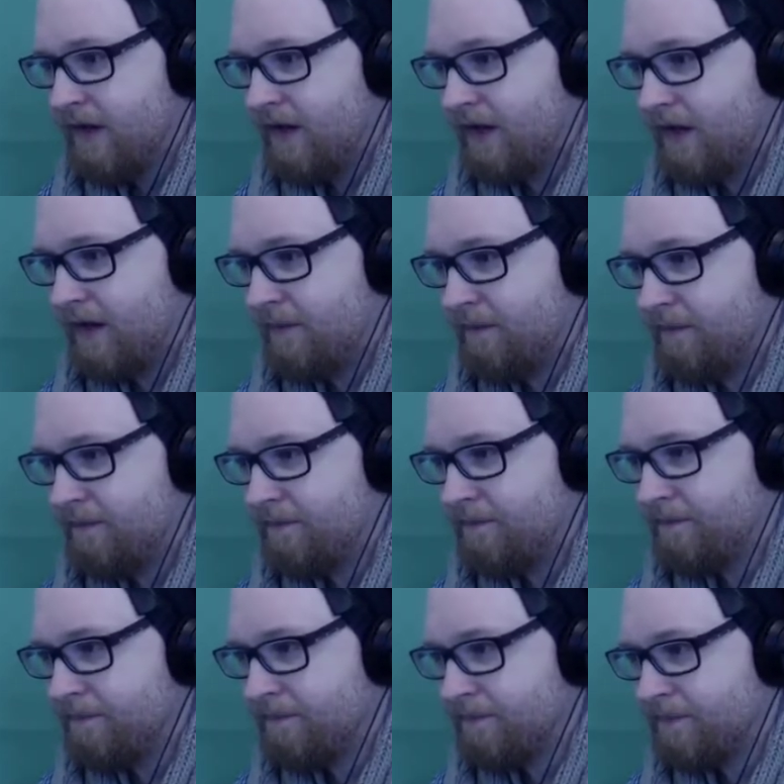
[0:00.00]
Um,
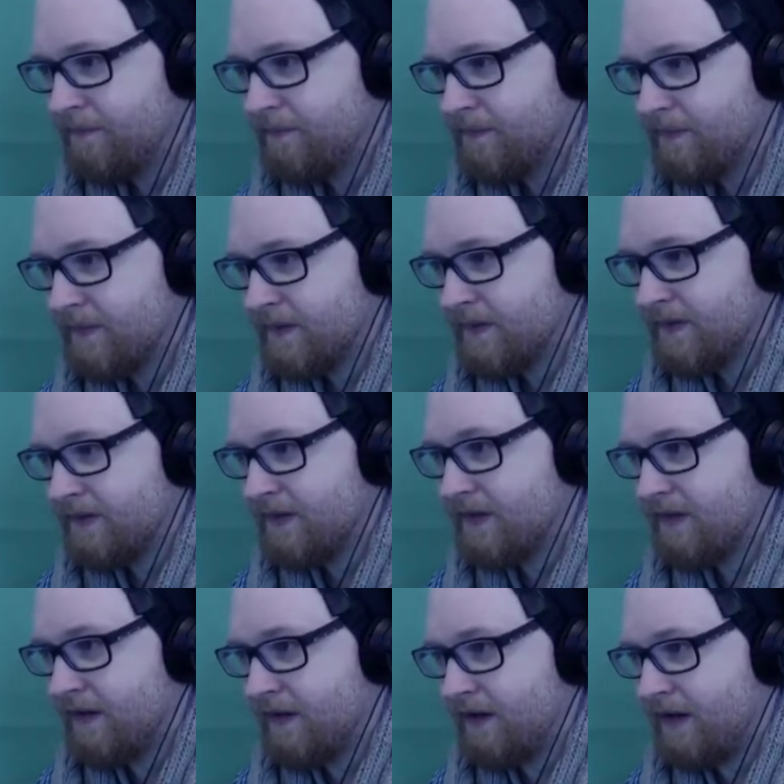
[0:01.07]

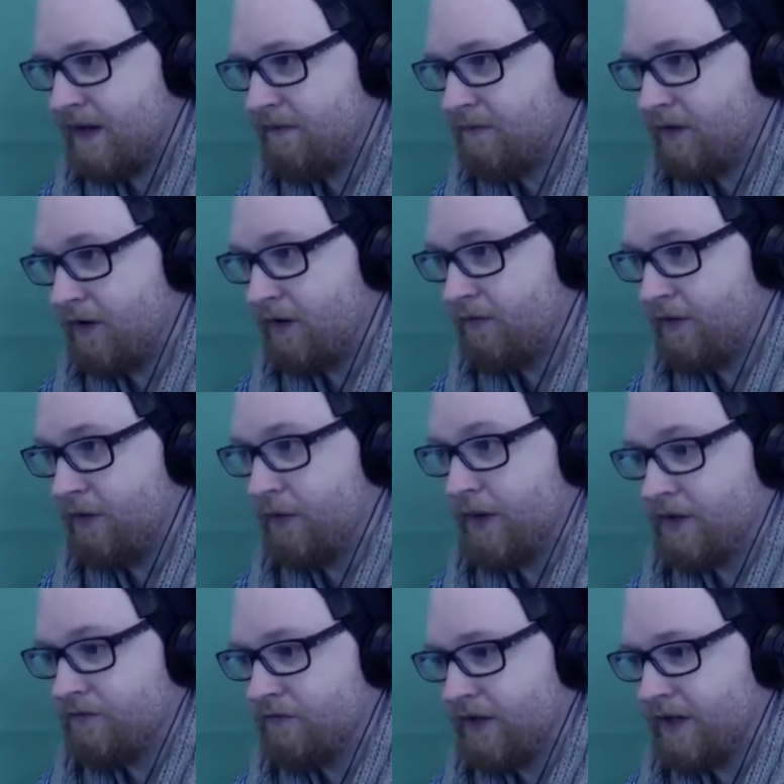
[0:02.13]
so I
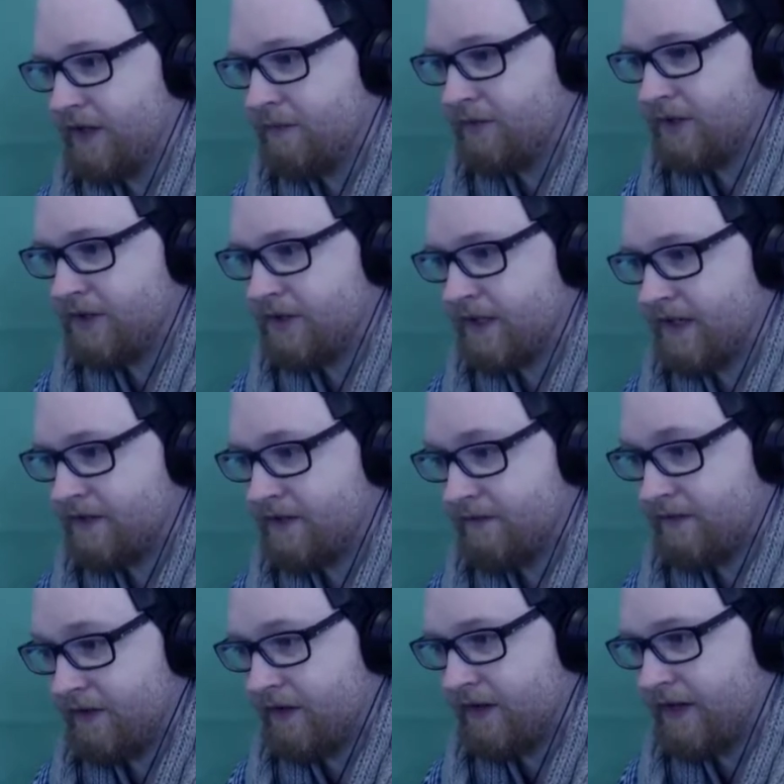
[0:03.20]
always really appreciate that. So if
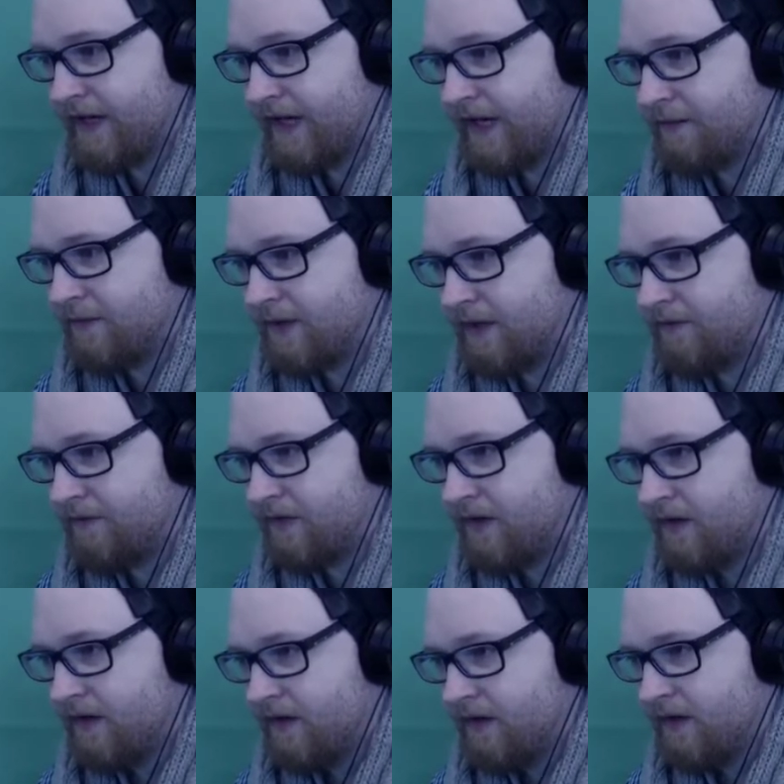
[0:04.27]
there are any game devs
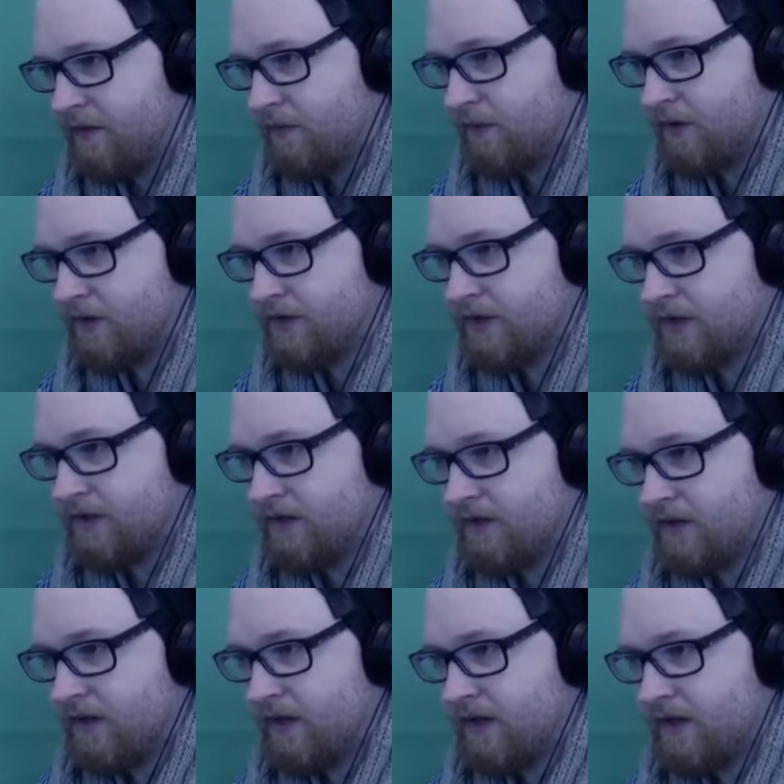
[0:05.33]

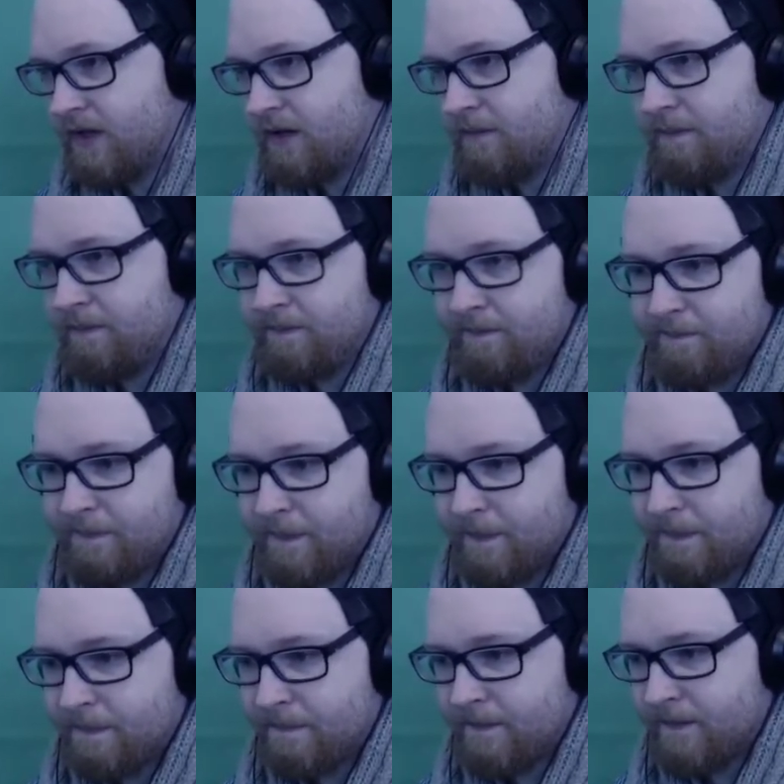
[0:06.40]
watching, um,
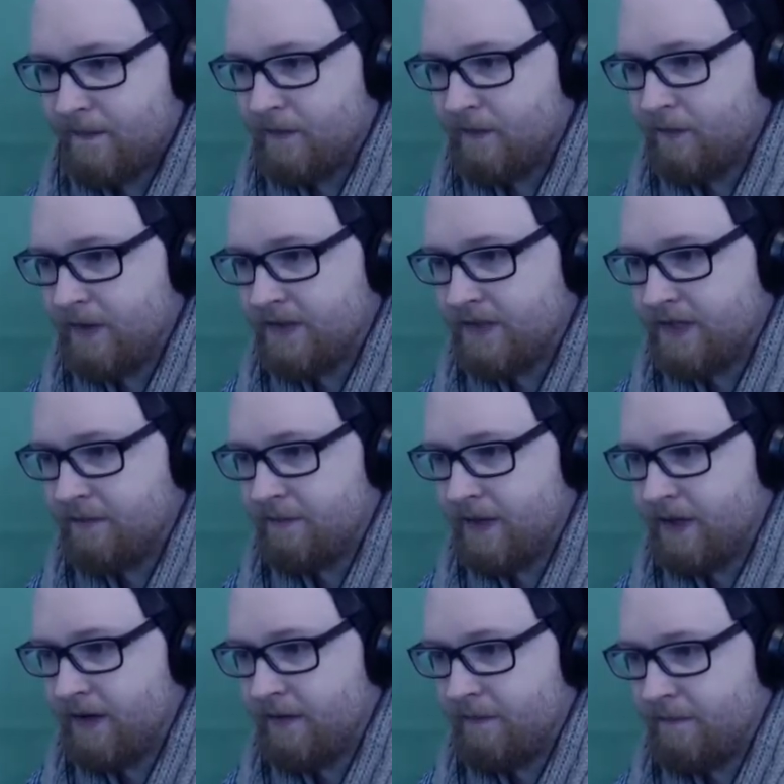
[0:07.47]
always hit me
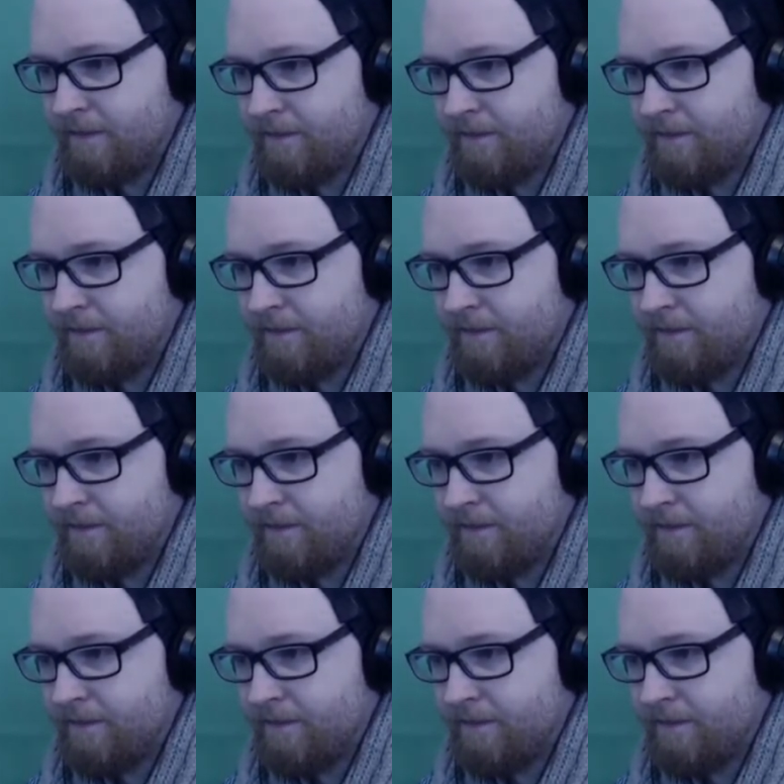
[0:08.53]
up.